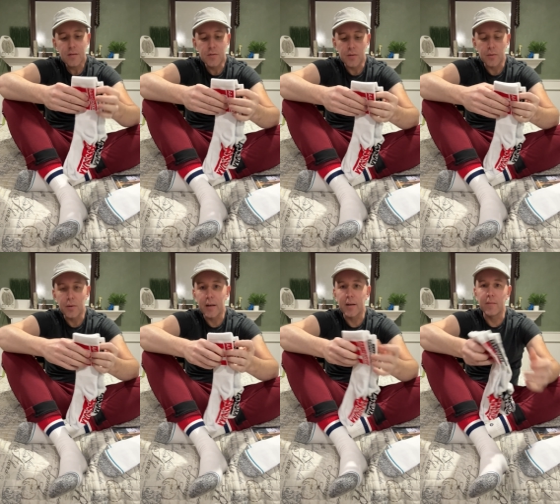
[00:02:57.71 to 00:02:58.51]
So
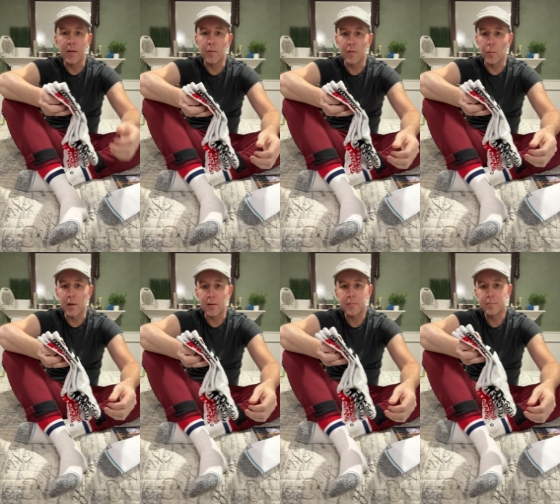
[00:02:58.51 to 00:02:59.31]
I have these as
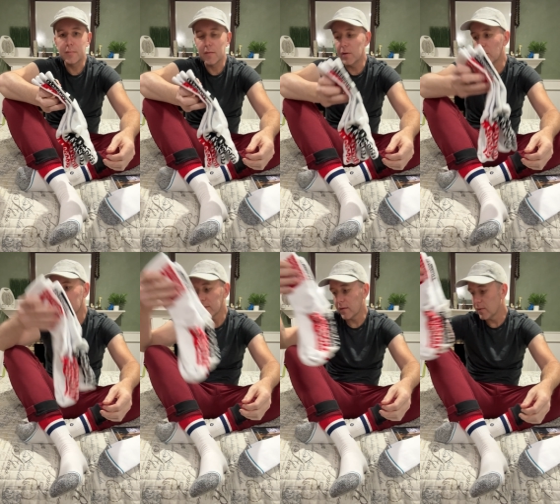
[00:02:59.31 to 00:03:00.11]
well, if you want
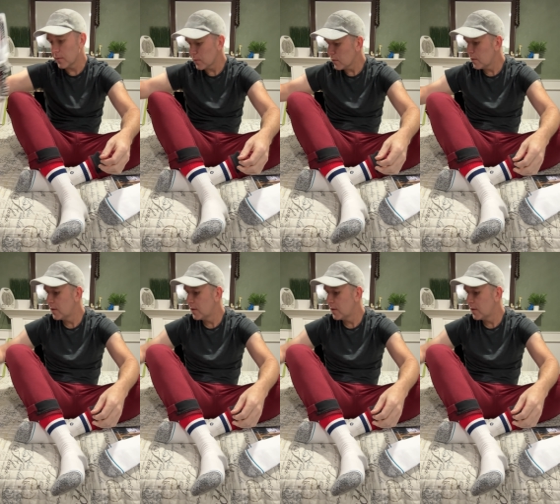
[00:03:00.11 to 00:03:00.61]
to see those.